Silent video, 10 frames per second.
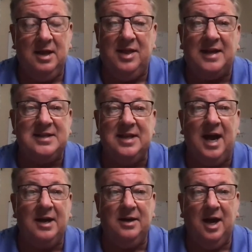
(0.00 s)
that's
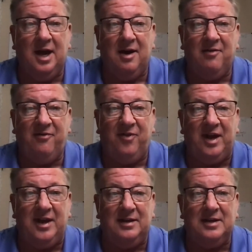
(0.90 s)
not enough,
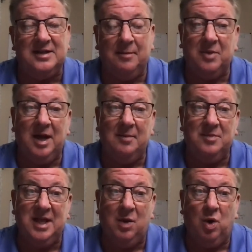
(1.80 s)
and
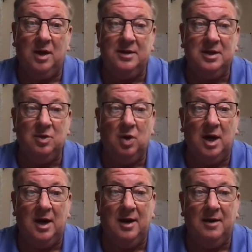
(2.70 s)
sometimes they want
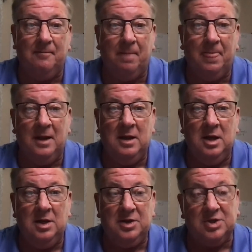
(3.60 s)
to
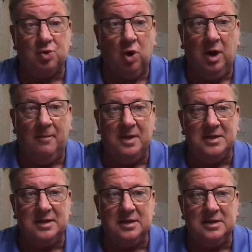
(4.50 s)
destroy our
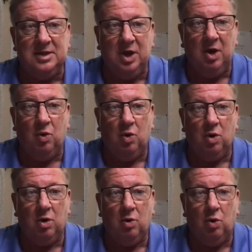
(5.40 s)
business,
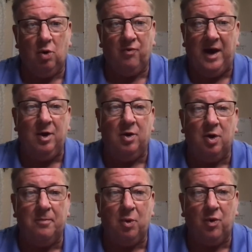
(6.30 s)
or rain on
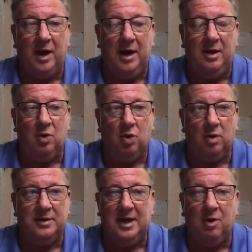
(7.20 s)
our parade
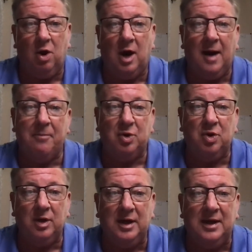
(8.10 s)
or tear our
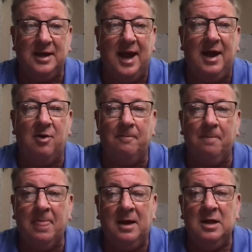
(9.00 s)
opportunity down.
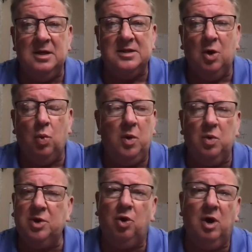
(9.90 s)
So we
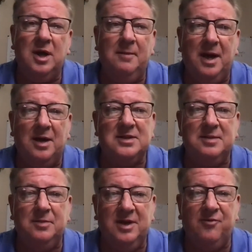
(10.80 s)
were talking about
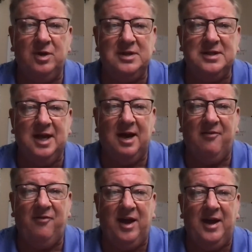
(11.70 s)
some different
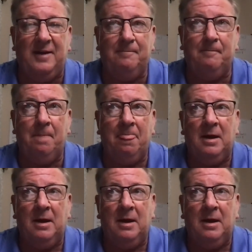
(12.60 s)
stuff, and